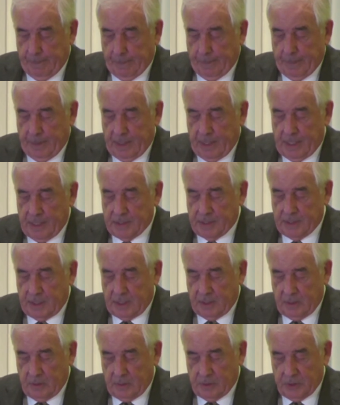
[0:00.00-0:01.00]
I said
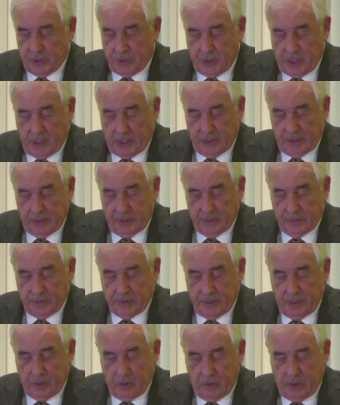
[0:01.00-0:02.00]
hello to Charlie, who
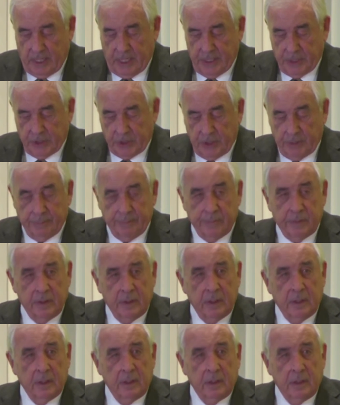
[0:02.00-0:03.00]
said, "Oh, hi, Jim.
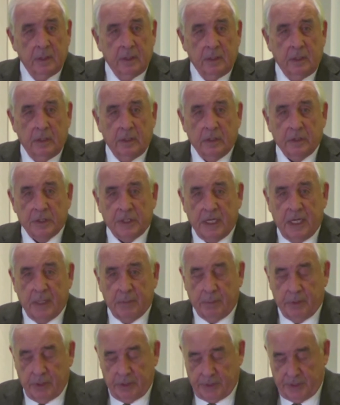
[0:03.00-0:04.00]
You know Stan
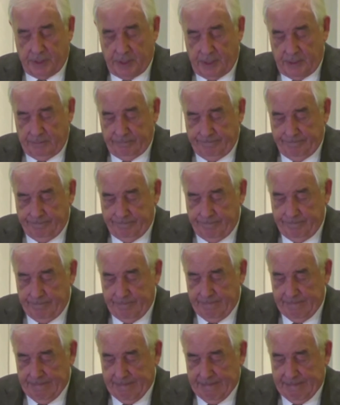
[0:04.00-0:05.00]
Bergstein."
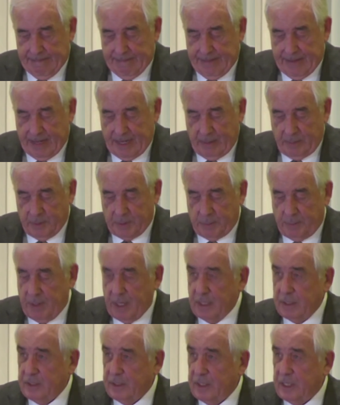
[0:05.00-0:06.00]
I
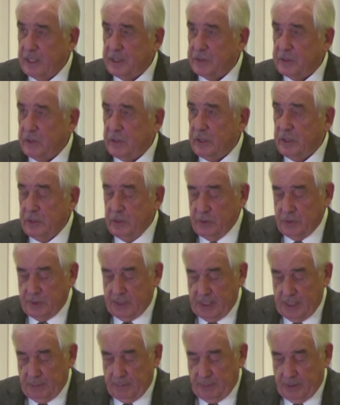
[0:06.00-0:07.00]
responded that I certainly knew
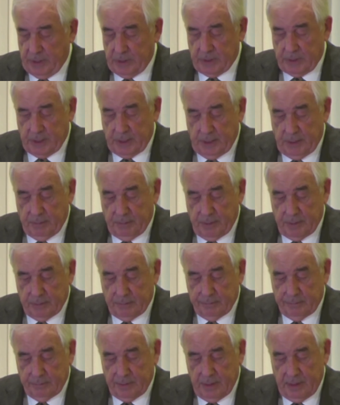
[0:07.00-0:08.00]
Stan Bergstein, but
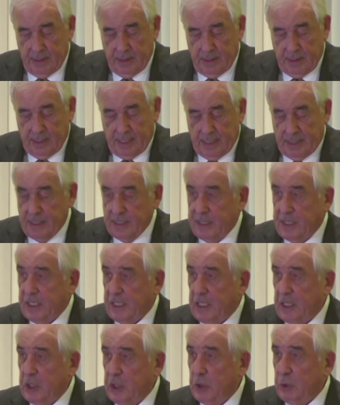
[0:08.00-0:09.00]
I didn't think
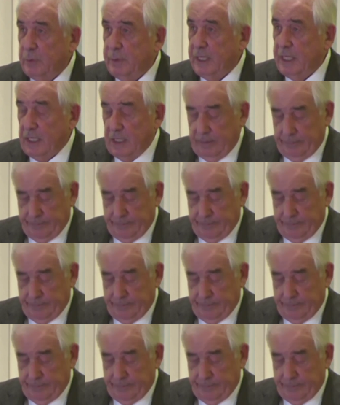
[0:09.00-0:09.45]
he knew me.